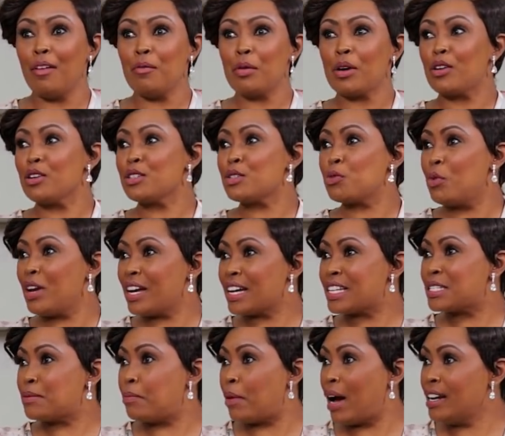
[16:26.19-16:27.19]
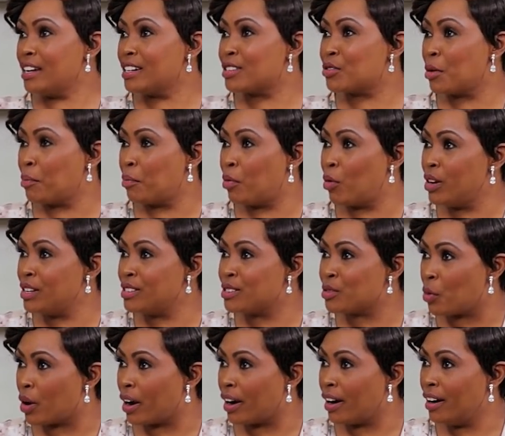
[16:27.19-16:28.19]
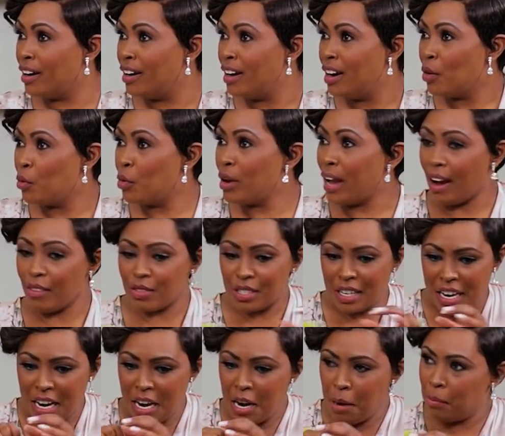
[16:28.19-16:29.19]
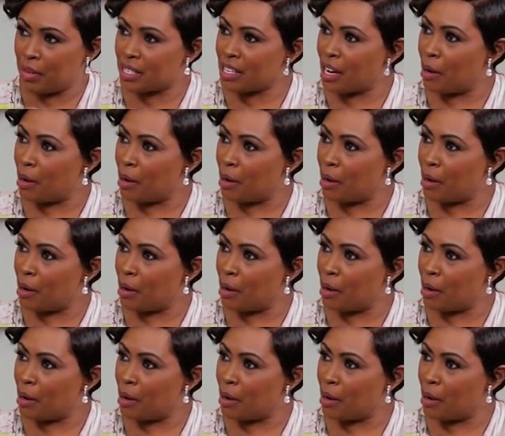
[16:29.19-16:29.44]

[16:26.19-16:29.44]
Because we expanded to a point where we have to limit